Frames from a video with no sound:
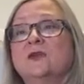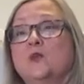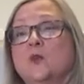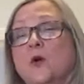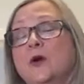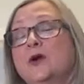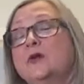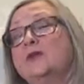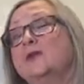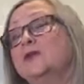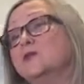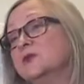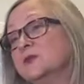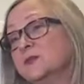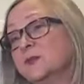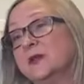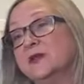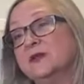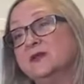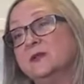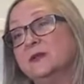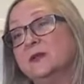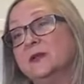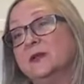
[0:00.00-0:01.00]
what your
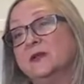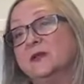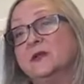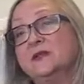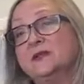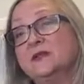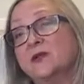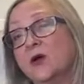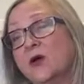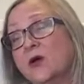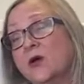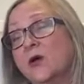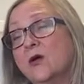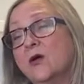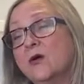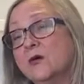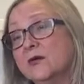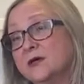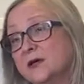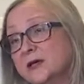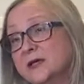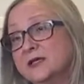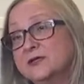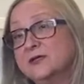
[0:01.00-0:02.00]
responsibilities are
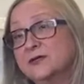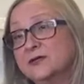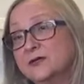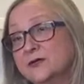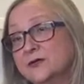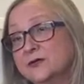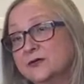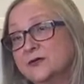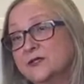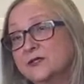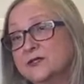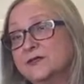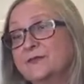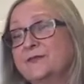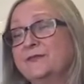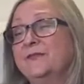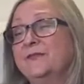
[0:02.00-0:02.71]
as a nurse.